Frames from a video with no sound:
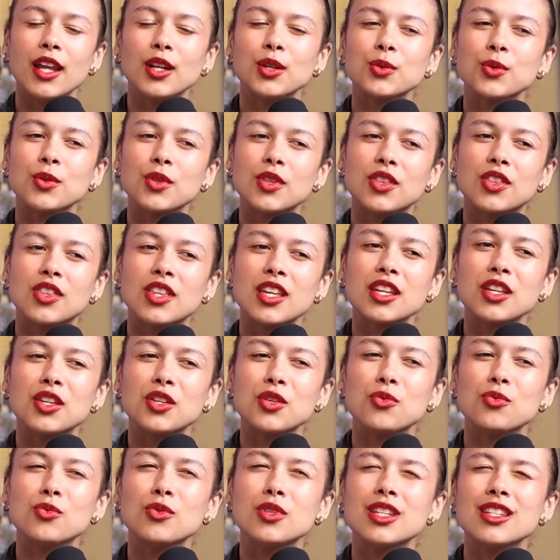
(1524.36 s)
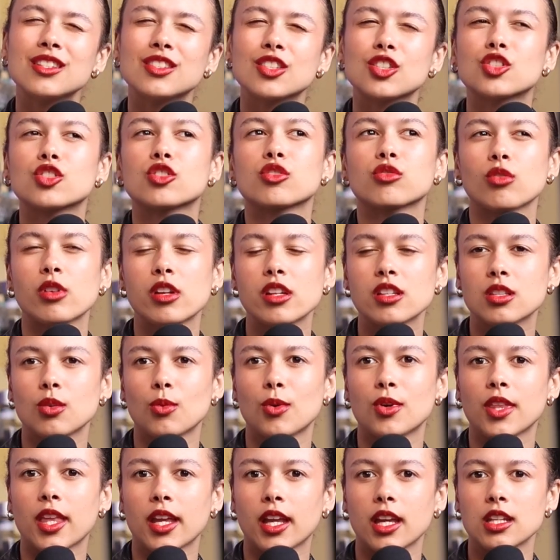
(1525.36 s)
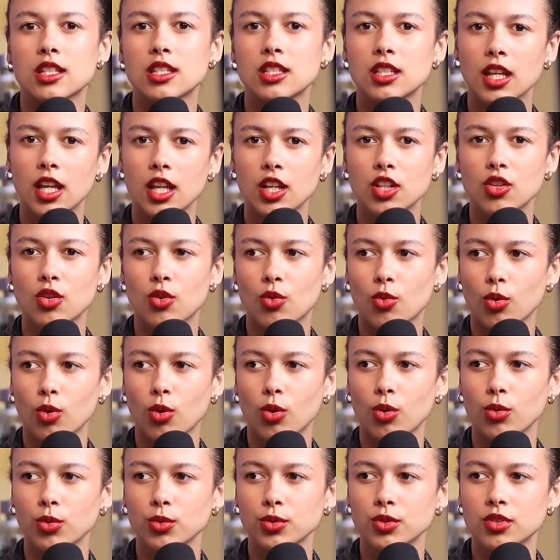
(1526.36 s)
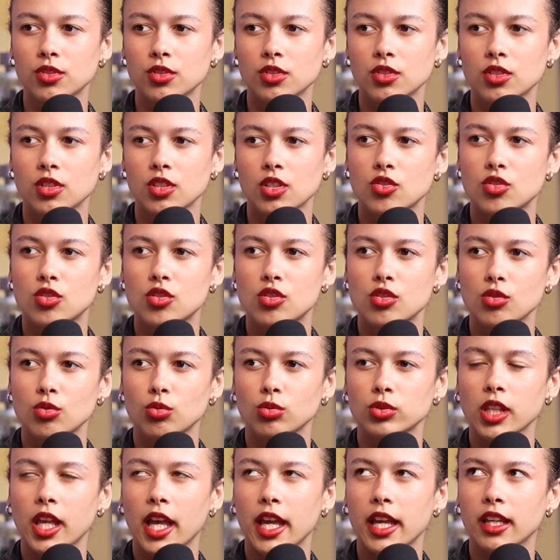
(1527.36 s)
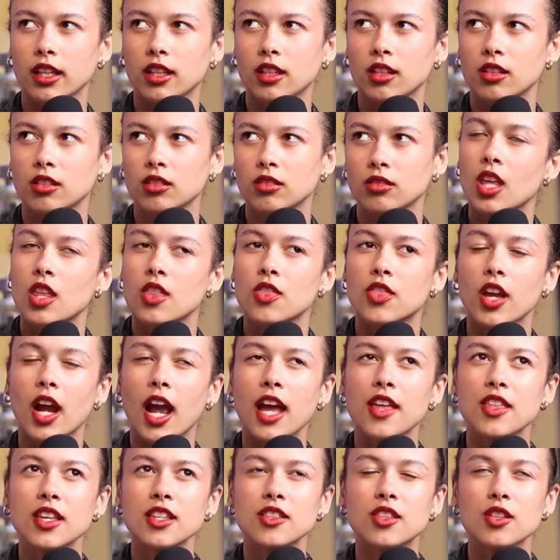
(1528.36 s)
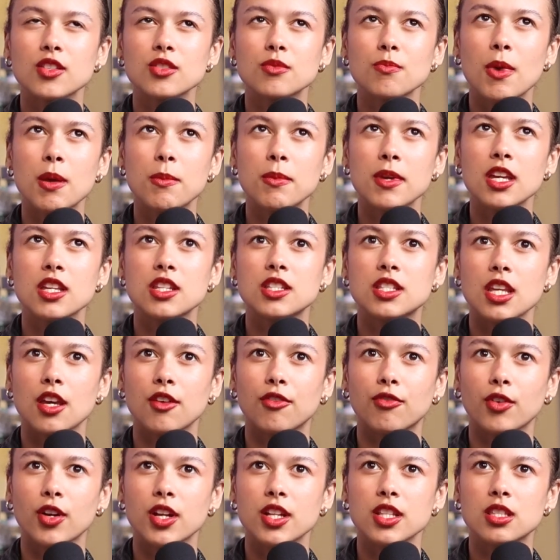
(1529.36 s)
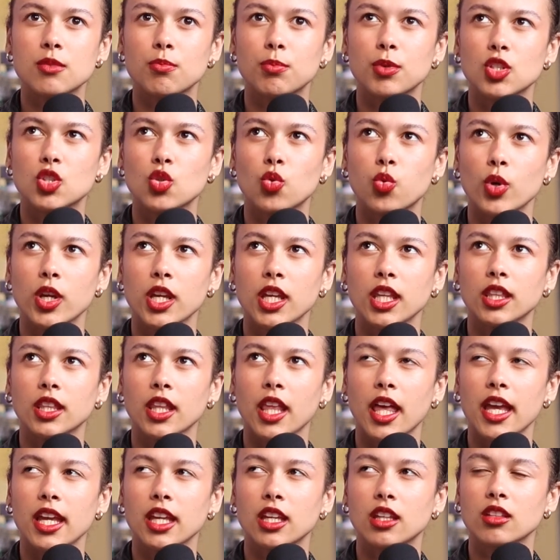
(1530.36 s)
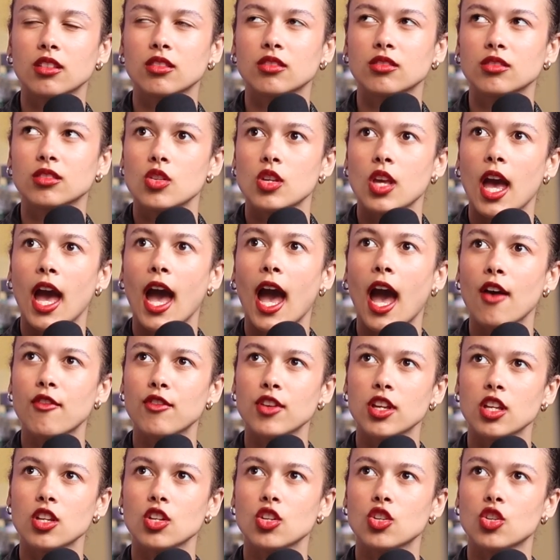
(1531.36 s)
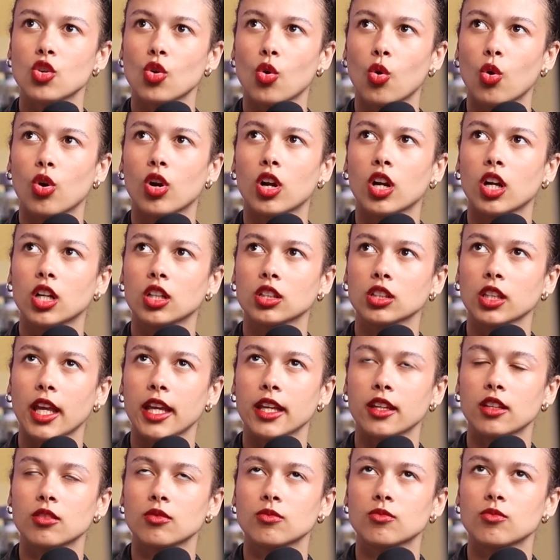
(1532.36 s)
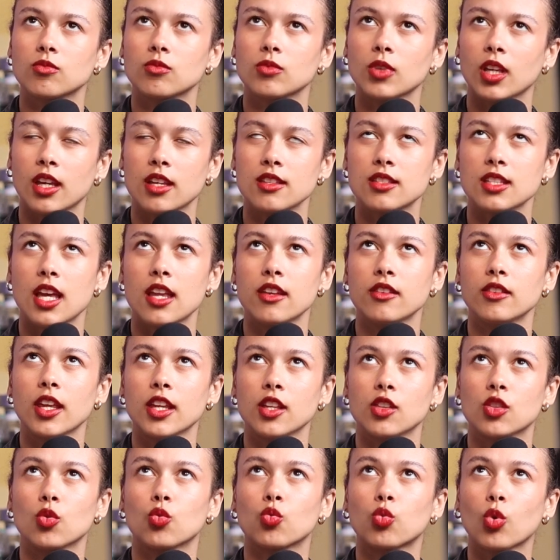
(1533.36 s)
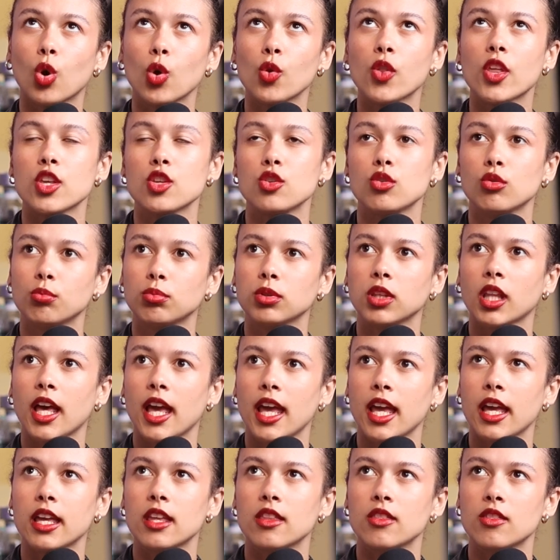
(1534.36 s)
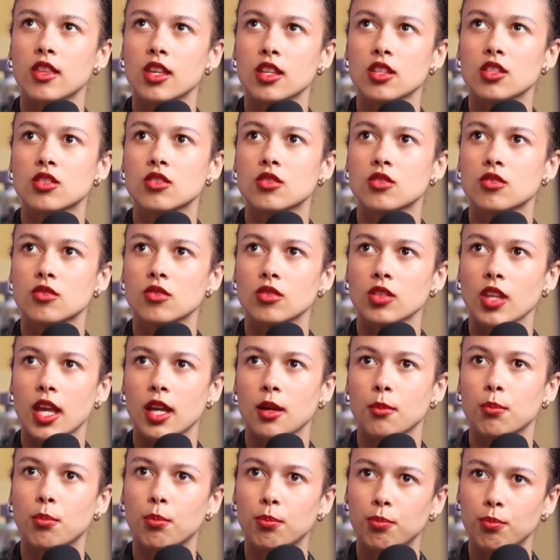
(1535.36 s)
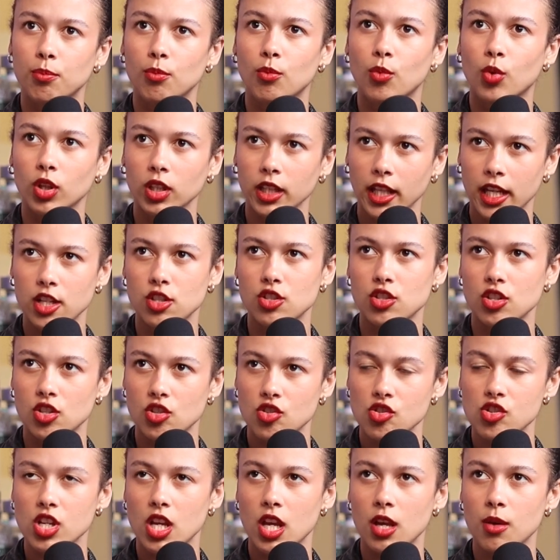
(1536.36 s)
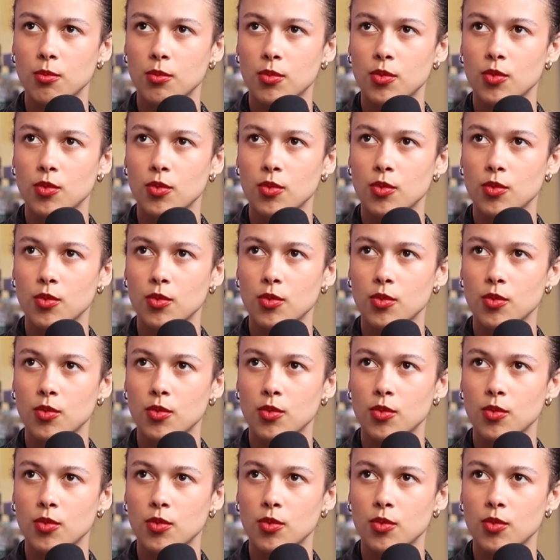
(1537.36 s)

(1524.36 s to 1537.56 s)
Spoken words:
I don't think you need to treat someone like a 10-year-old to like, I think there's maybe a difference between like having your like I said, like the role that you play in this like relationship,